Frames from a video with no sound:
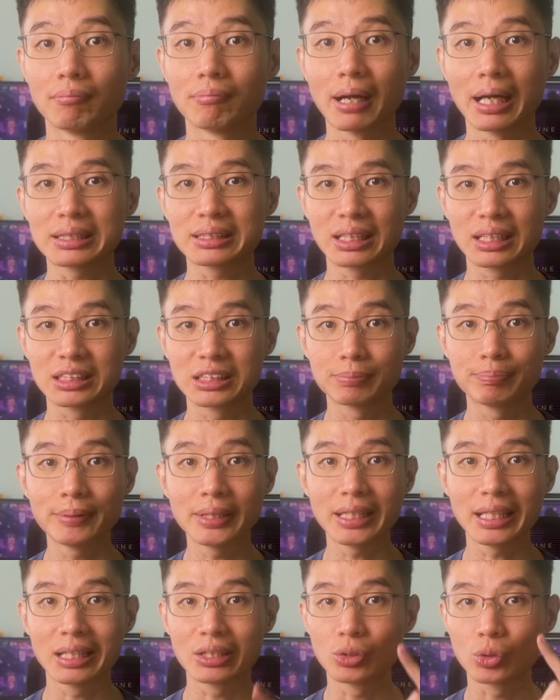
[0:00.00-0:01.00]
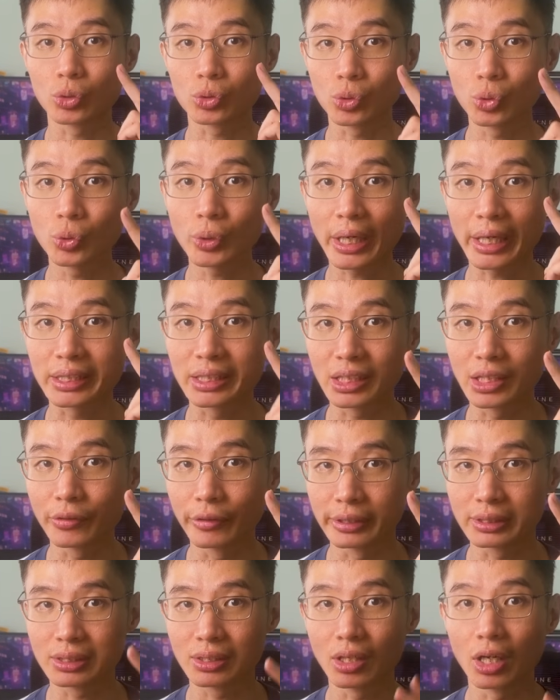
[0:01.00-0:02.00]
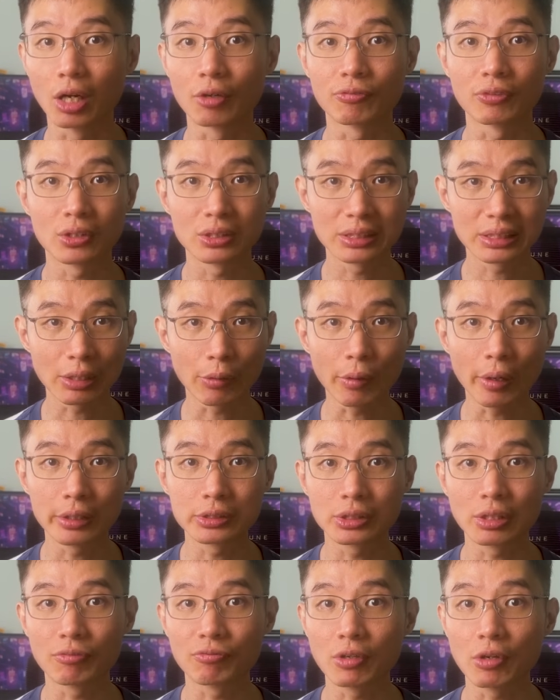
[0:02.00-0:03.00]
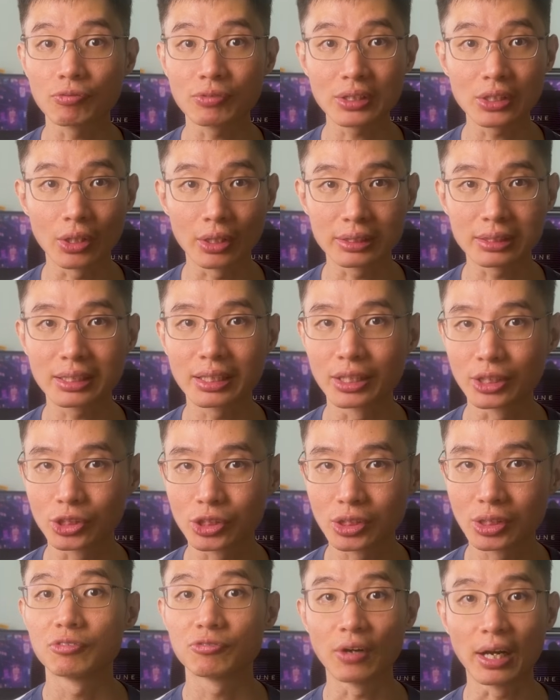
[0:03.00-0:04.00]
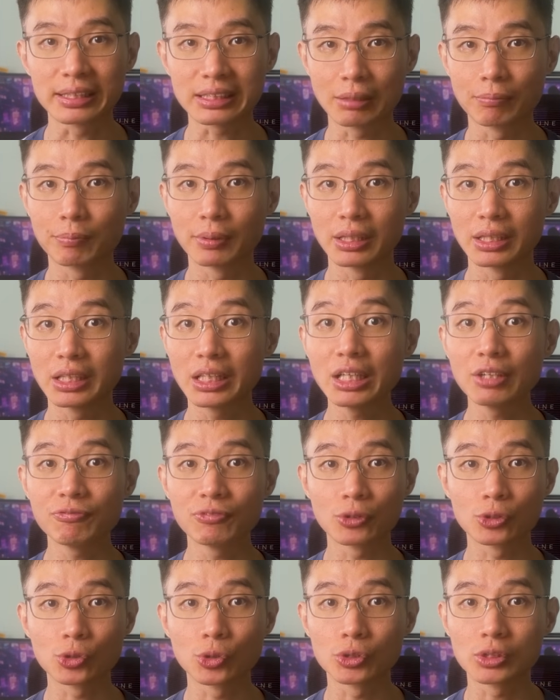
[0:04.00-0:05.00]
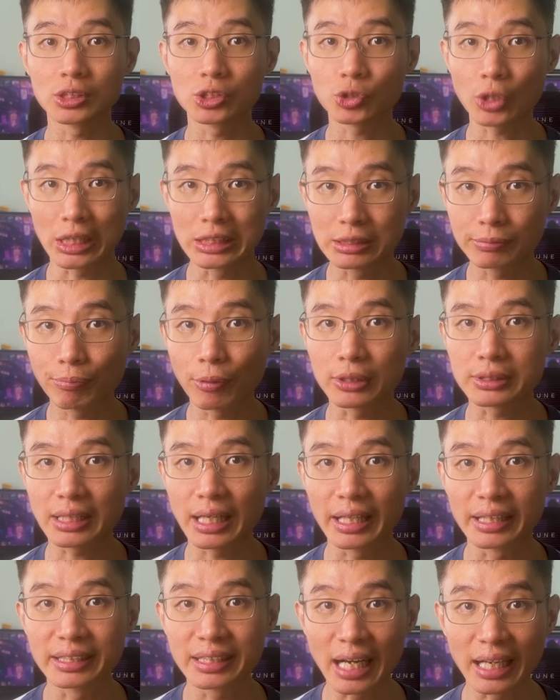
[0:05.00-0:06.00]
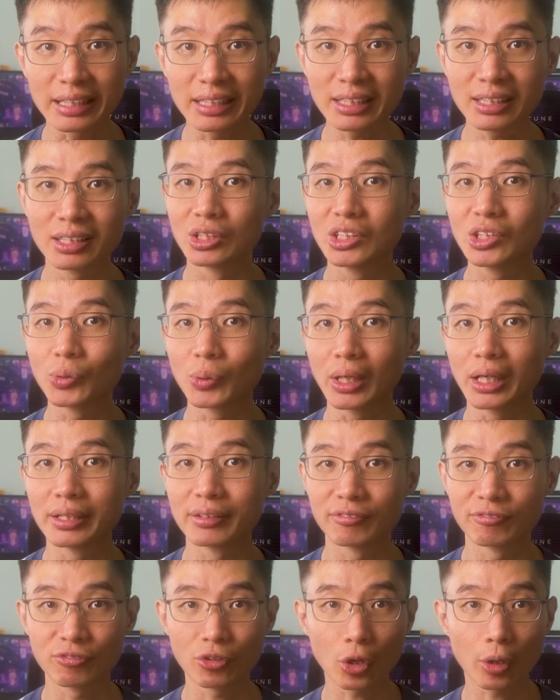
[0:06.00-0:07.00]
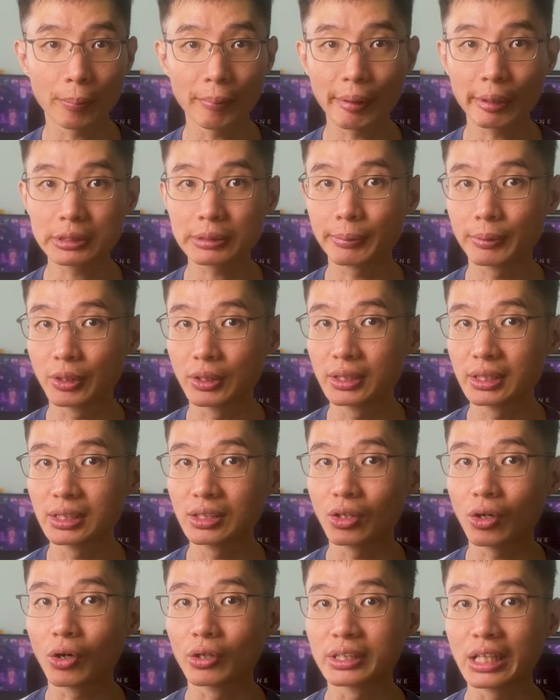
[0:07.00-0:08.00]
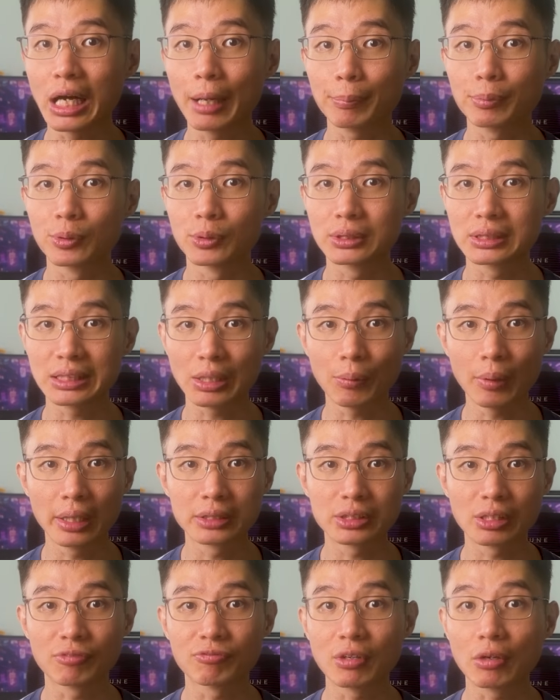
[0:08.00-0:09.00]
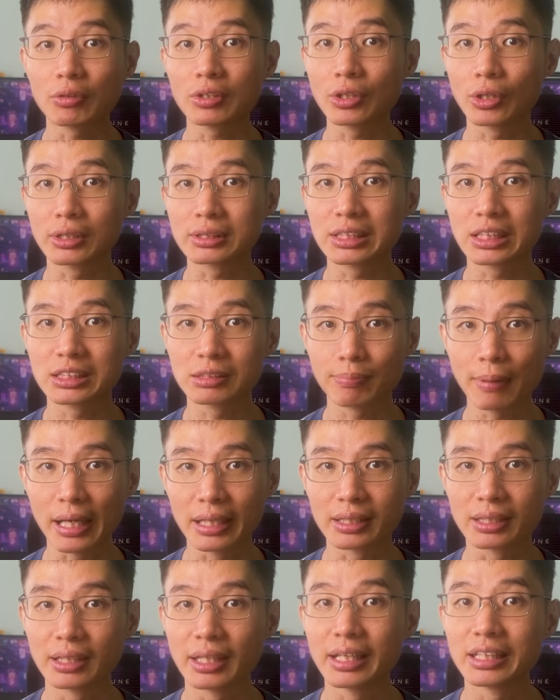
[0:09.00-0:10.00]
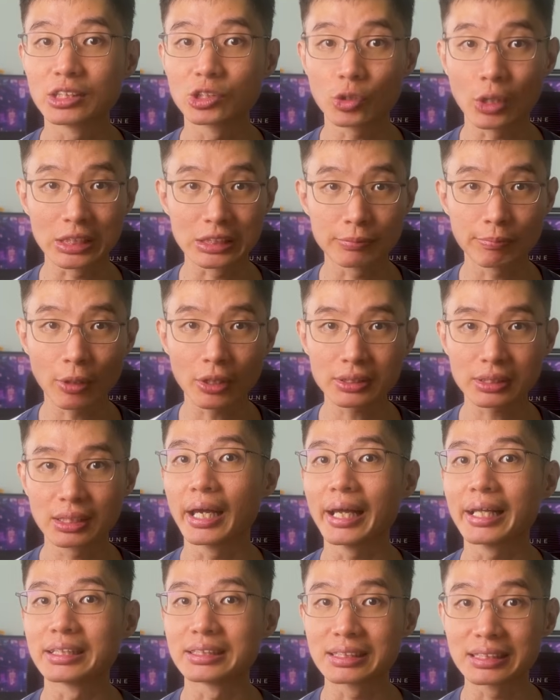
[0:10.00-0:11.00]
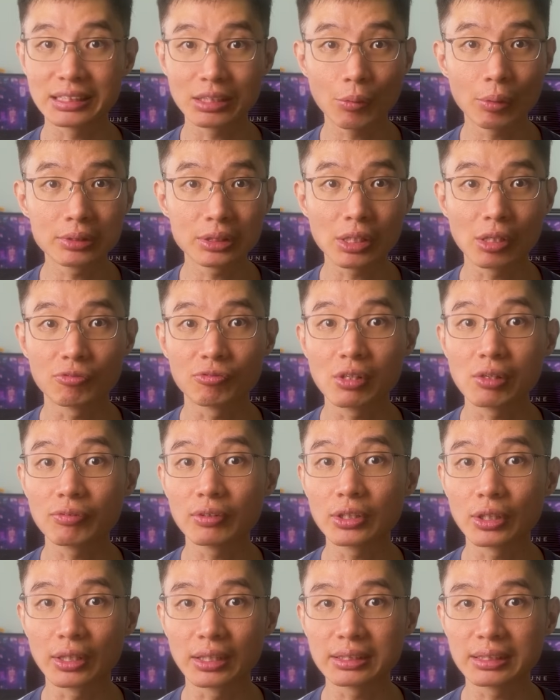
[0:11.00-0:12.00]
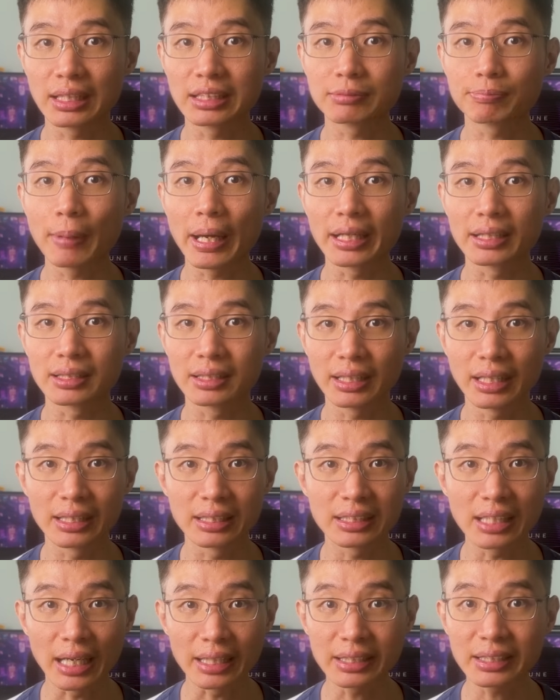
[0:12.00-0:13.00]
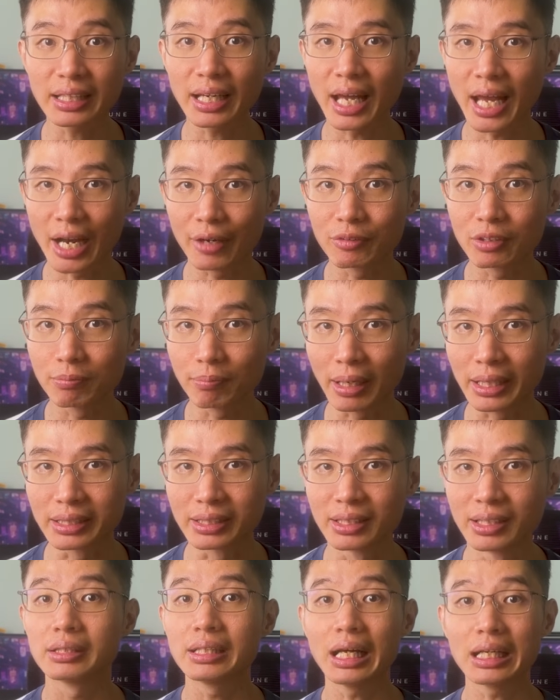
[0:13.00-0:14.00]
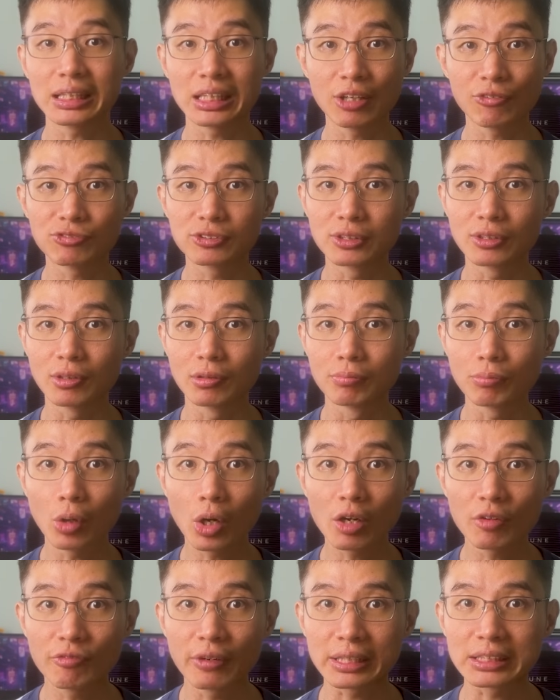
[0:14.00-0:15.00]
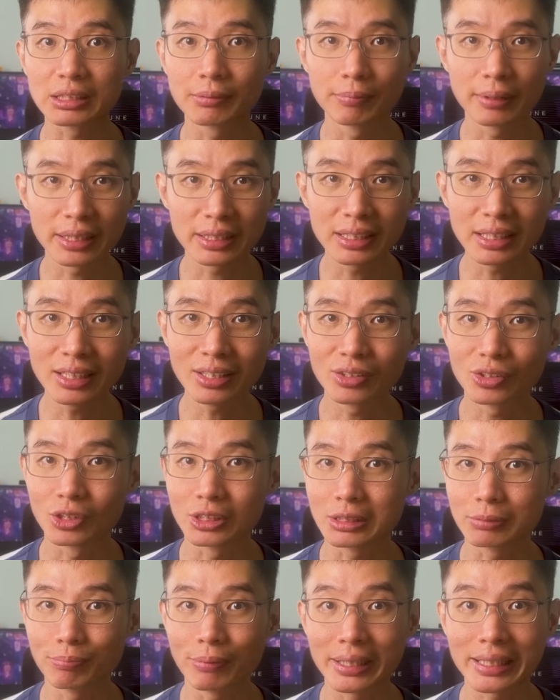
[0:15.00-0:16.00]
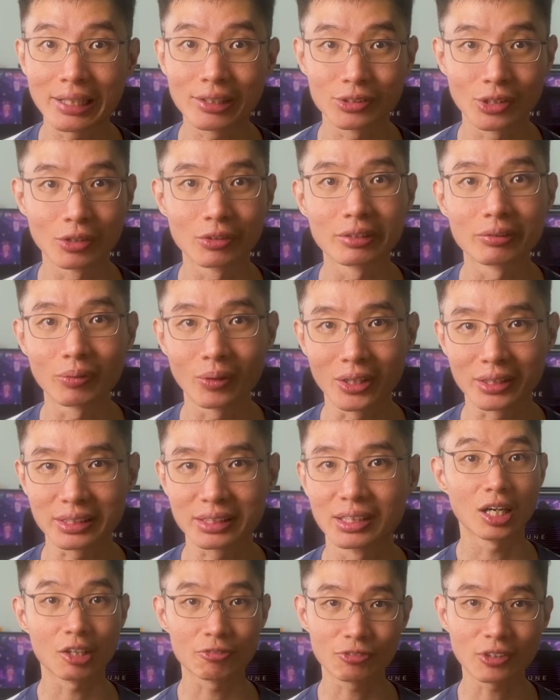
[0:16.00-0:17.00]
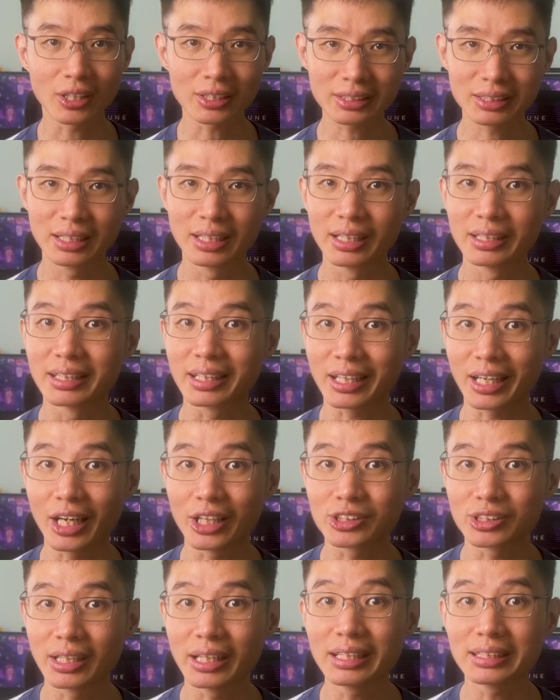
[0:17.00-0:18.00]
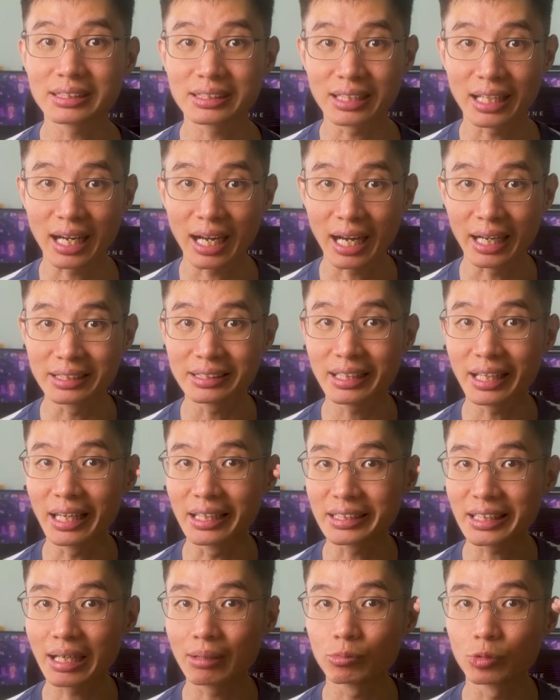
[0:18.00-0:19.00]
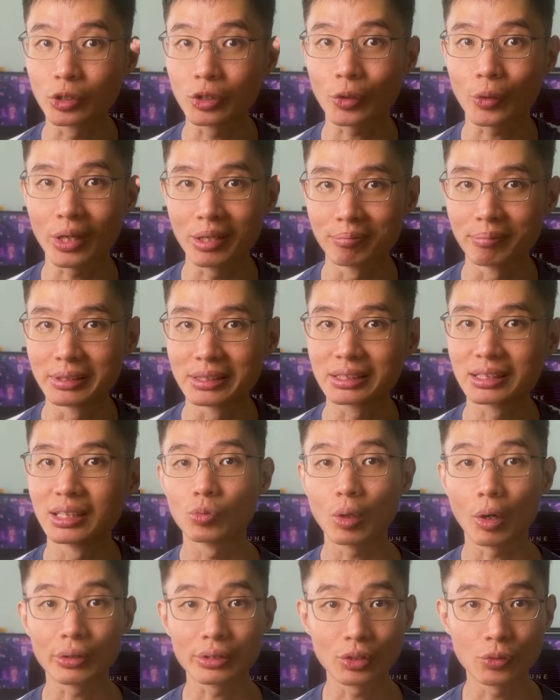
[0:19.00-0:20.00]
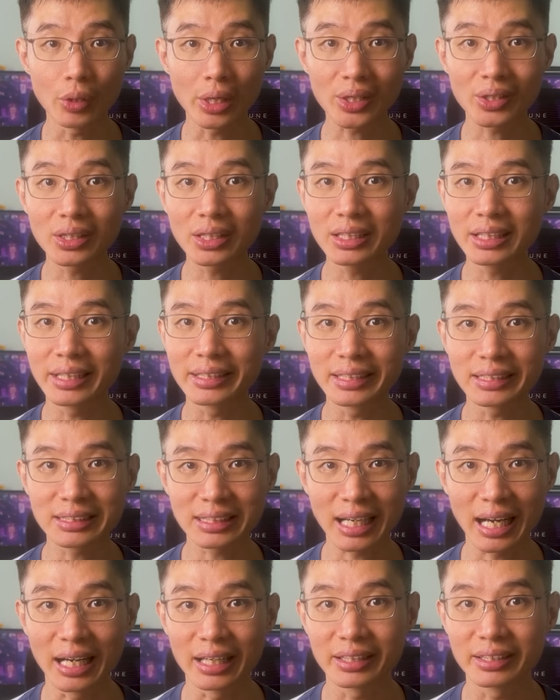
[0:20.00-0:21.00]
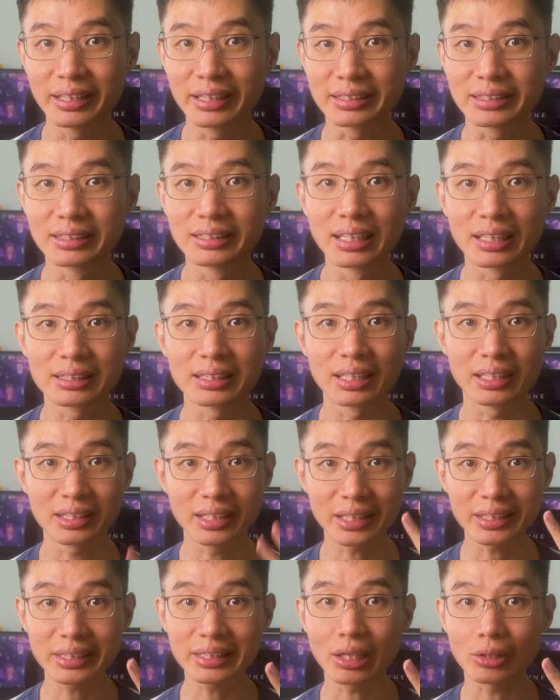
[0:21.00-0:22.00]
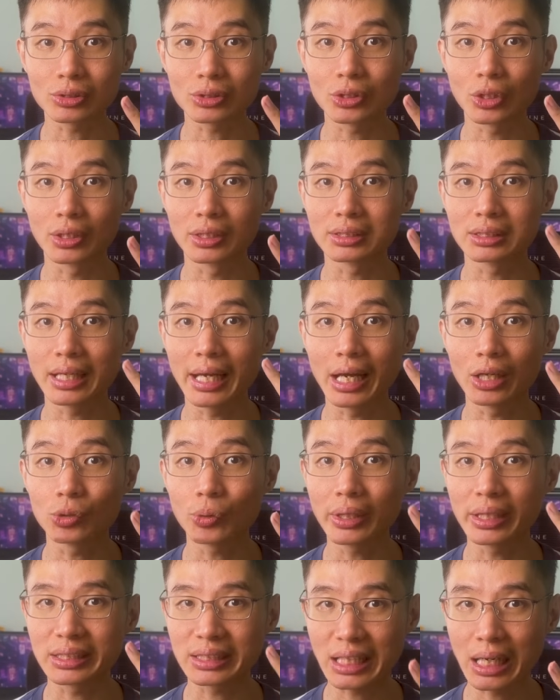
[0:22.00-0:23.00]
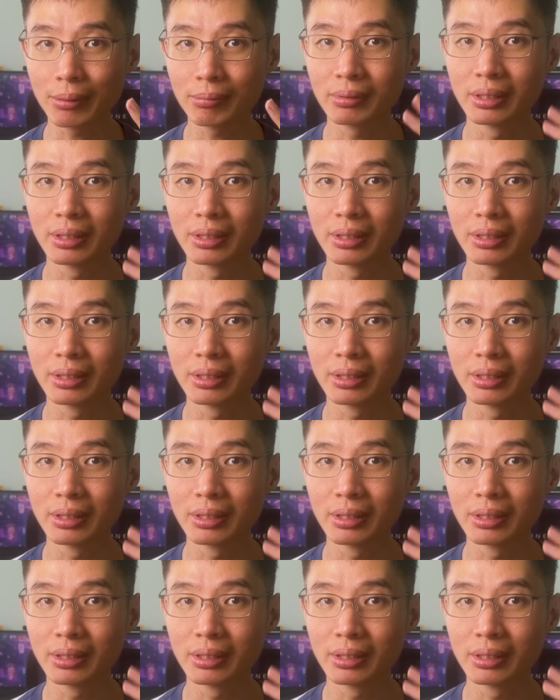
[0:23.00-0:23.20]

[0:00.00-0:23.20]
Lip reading: but split into two categories of $750 each. For example, if you choose transport and dining, you earn 4 miles per dollar on up to $750 spent in transport and $750 spent in dining every month. That gives you more flexibility to spread out your rewards. Of course, the catch is the higher income requirement. While the regular ladies card needs just $30,000 annual income,